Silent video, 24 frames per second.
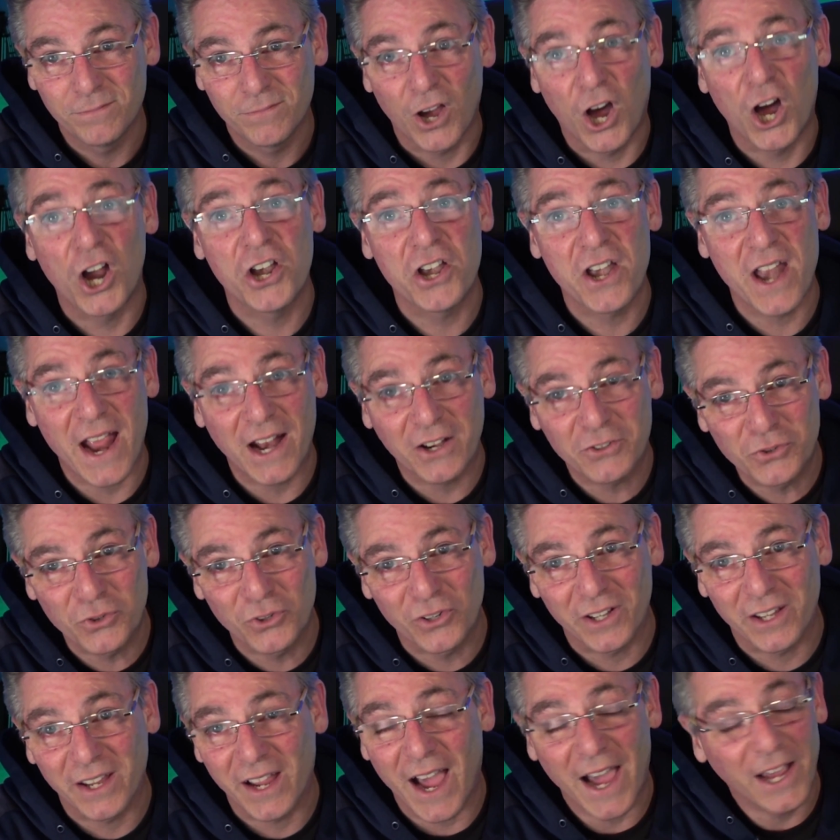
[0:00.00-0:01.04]

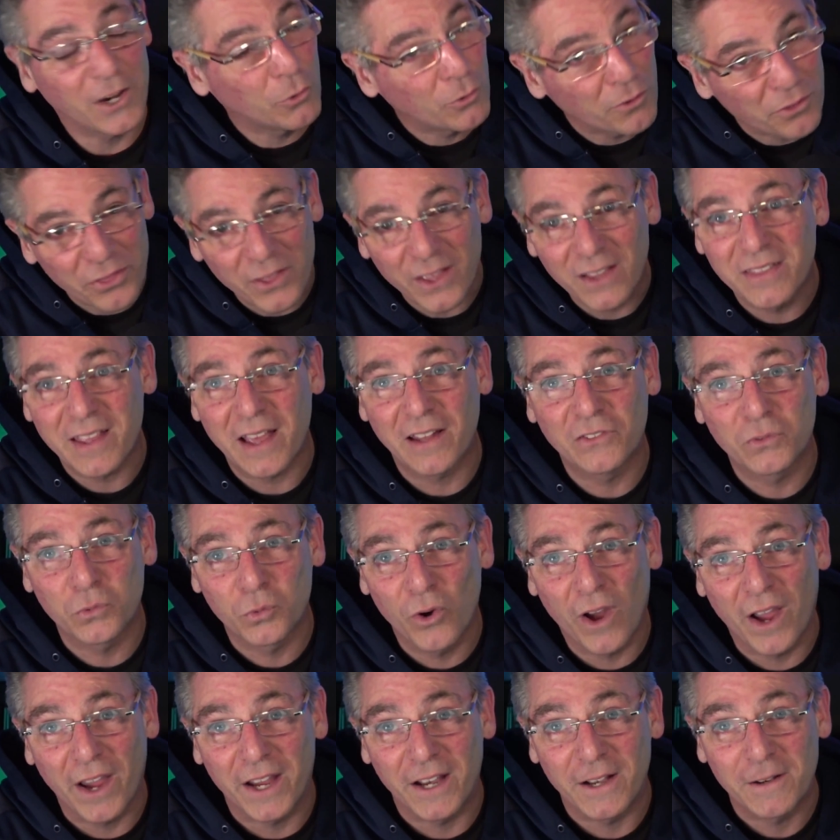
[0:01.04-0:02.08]
unnaturally. I don't think that's
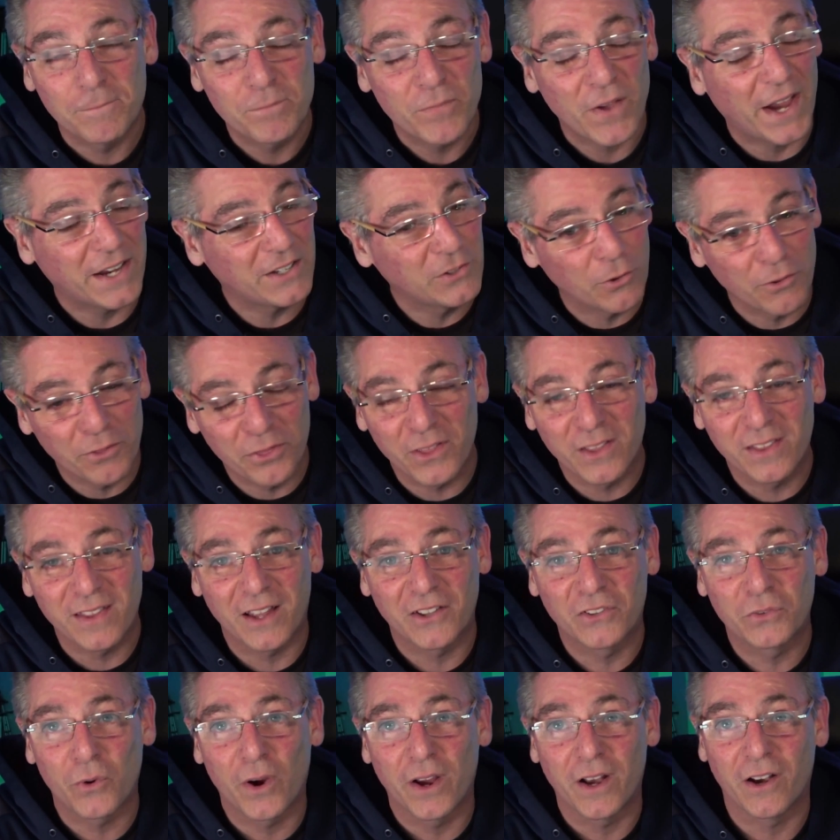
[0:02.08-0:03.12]
right. I don't think
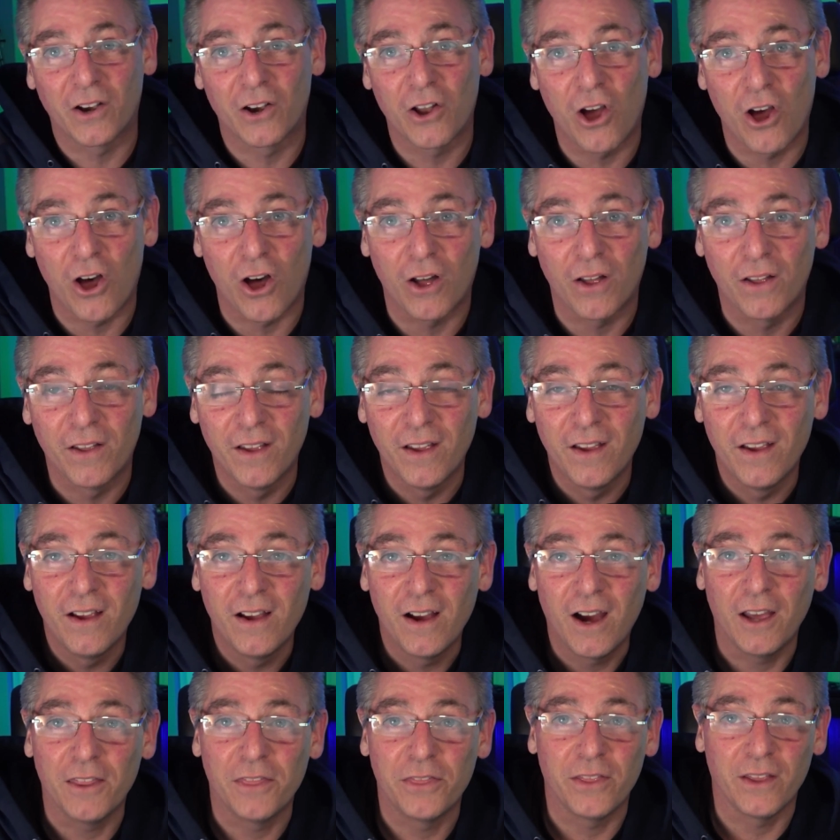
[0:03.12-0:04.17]
that's right at all.
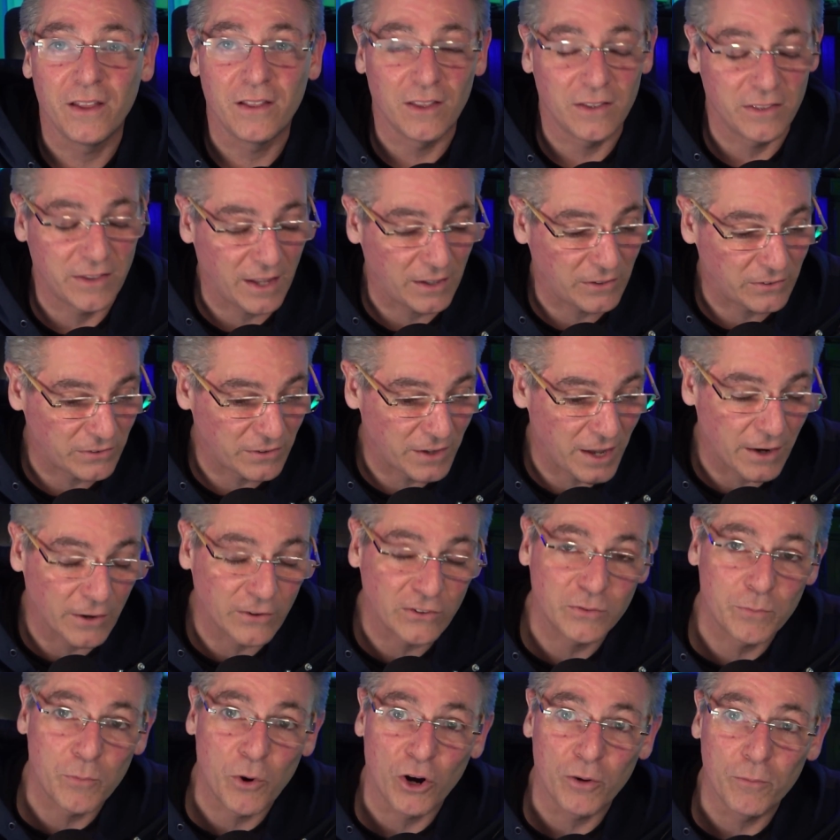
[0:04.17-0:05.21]
I think that that's not a
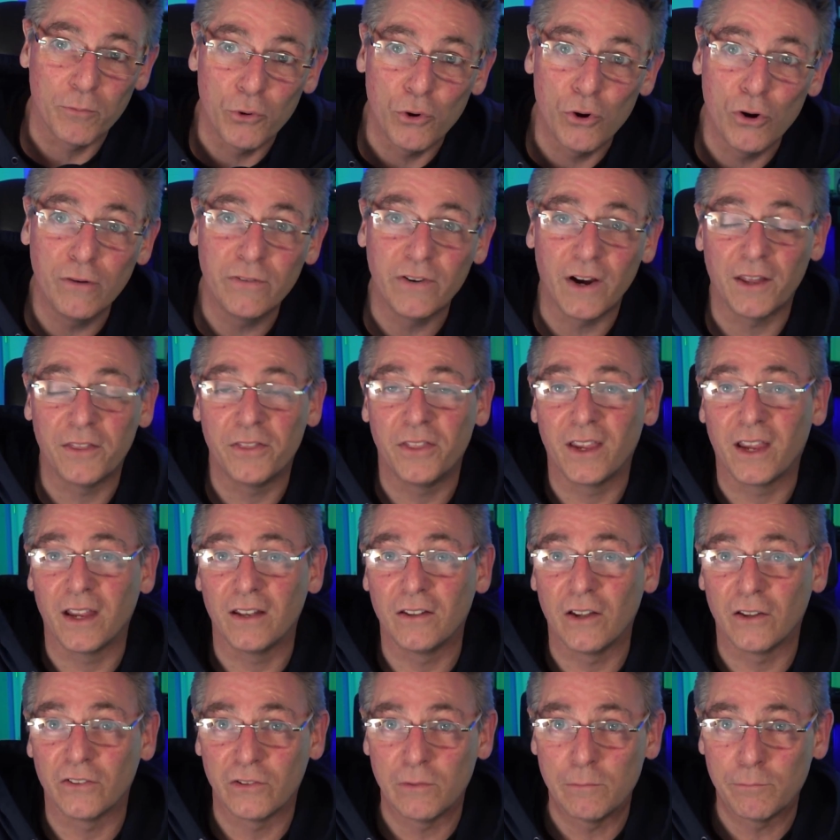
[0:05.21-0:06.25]
smart move. I think it
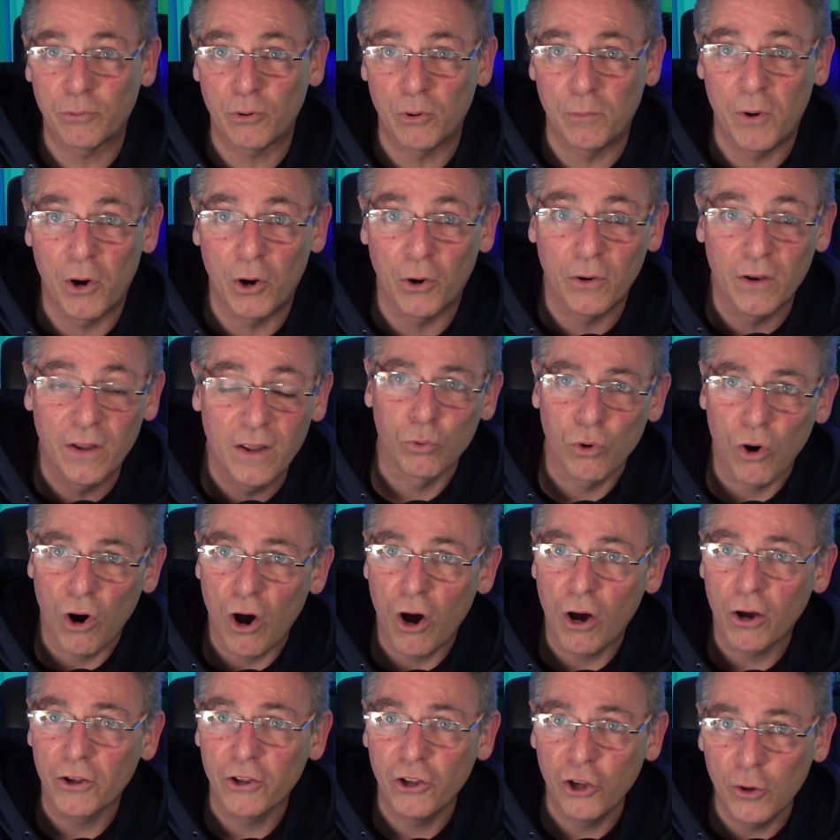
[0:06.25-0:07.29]
doesn't promote
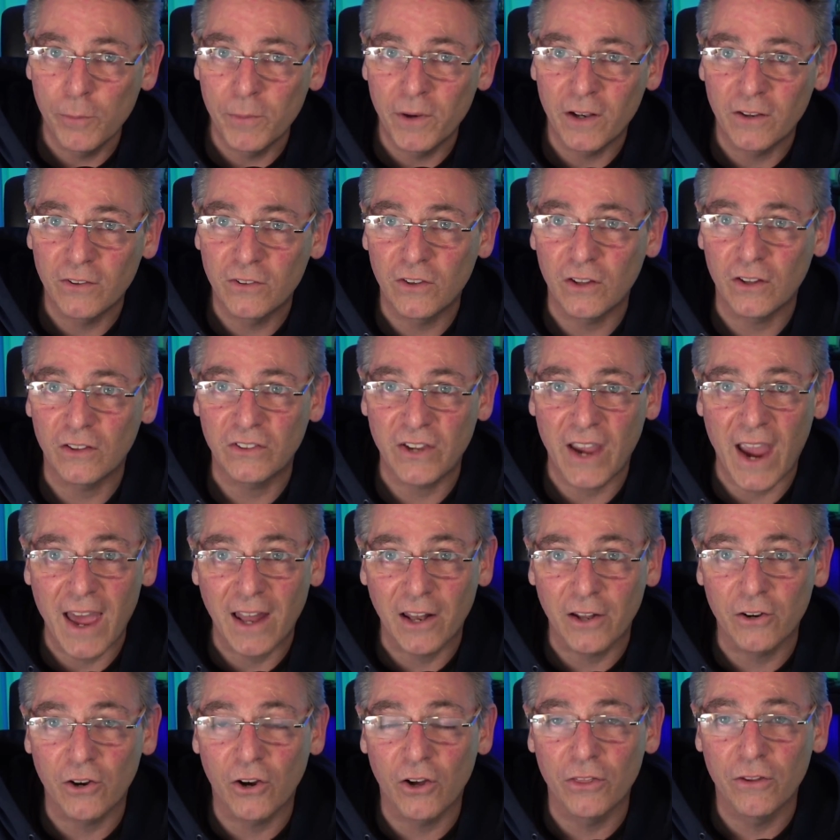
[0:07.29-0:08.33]
raw humanistic
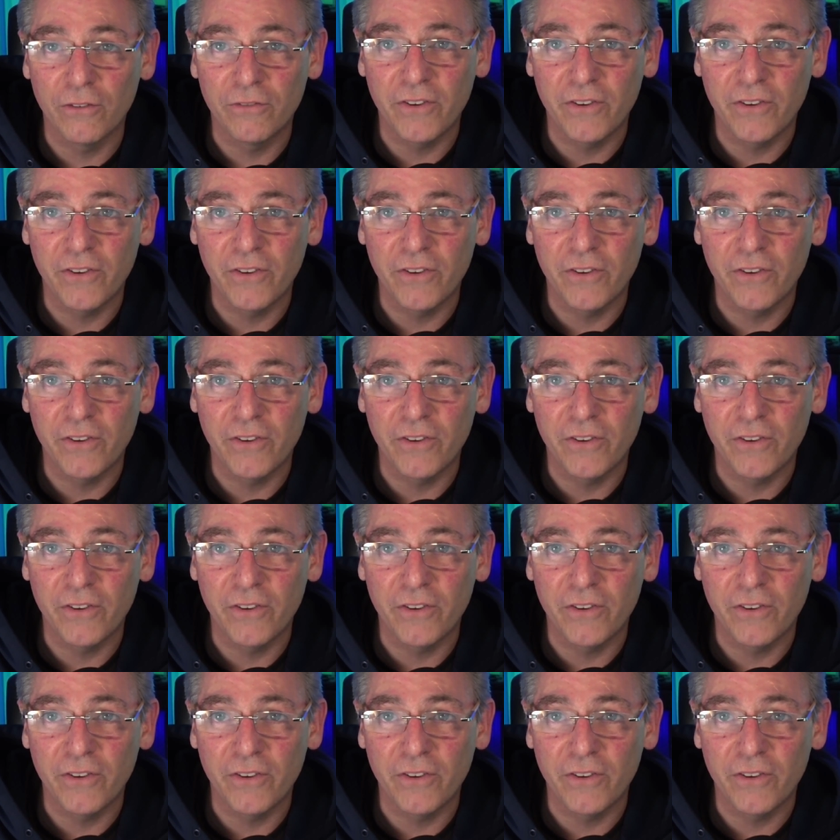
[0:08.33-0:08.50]
talent on the